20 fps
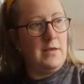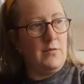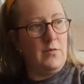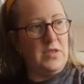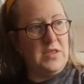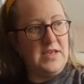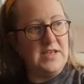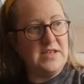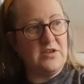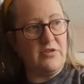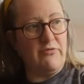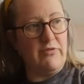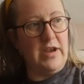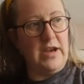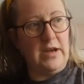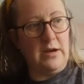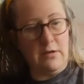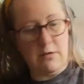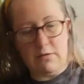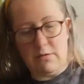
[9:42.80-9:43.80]
with its
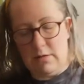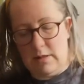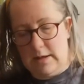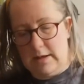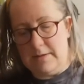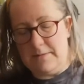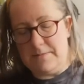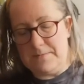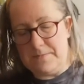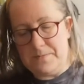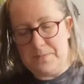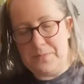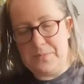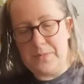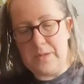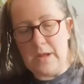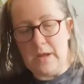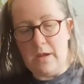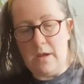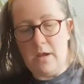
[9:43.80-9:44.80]
green colour.
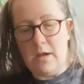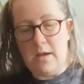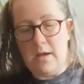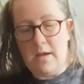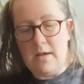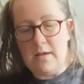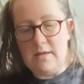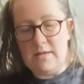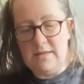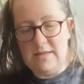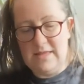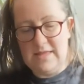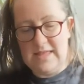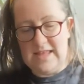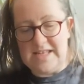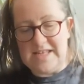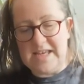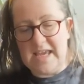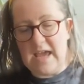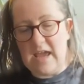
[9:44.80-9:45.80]

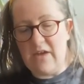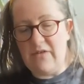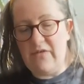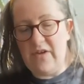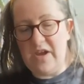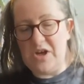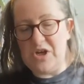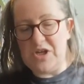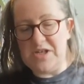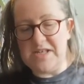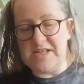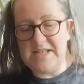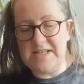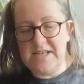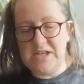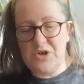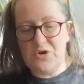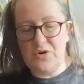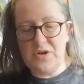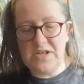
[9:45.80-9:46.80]
This cake features a
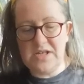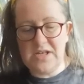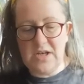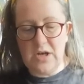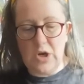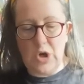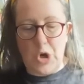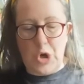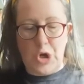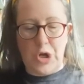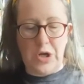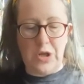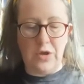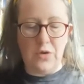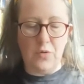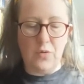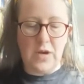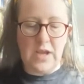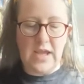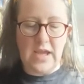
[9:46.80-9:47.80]
citrus
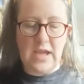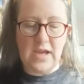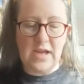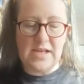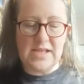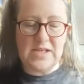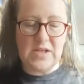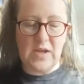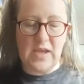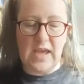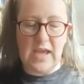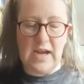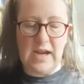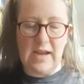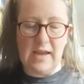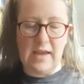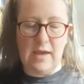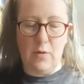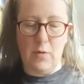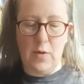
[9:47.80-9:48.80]
unique to
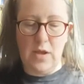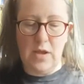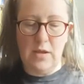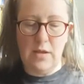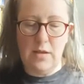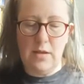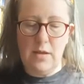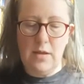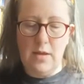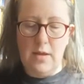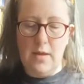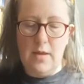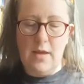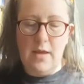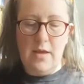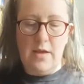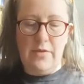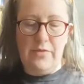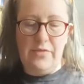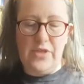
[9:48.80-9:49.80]
Kanagawa,
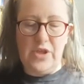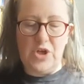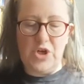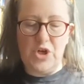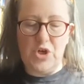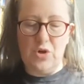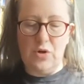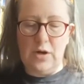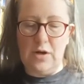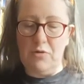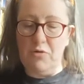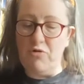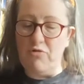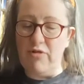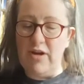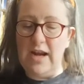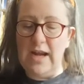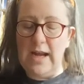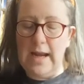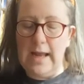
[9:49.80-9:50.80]
the Shonan
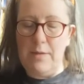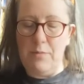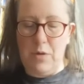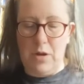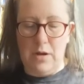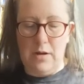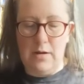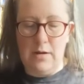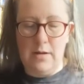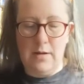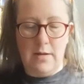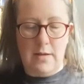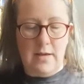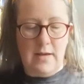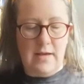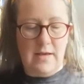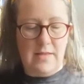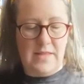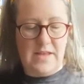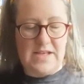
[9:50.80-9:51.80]
Green Lemon.
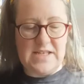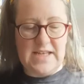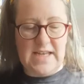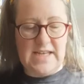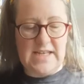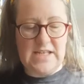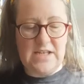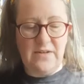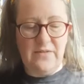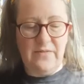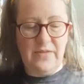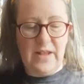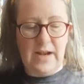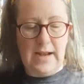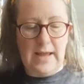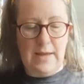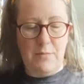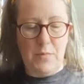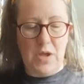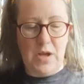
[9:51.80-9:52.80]
The zest of the
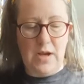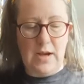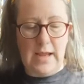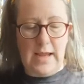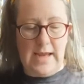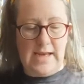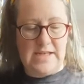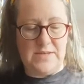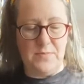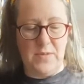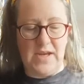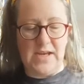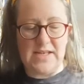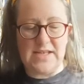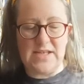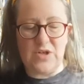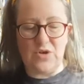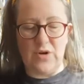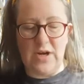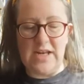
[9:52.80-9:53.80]
lemon is
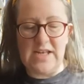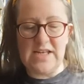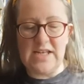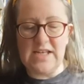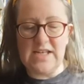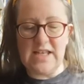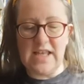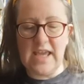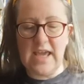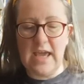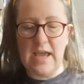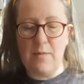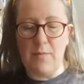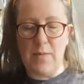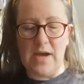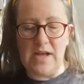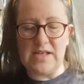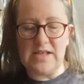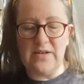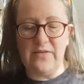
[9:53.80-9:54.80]
mixed straight into the cake
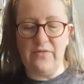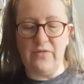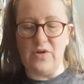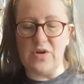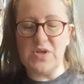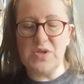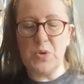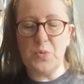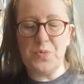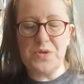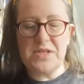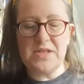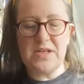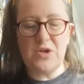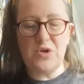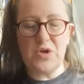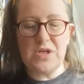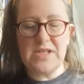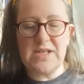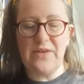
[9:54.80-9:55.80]
batter for a super
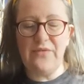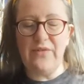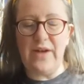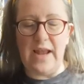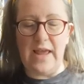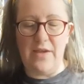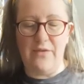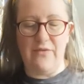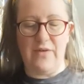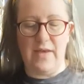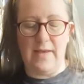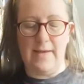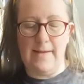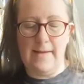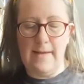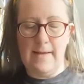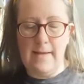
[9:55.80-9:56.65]
citrusy flavour.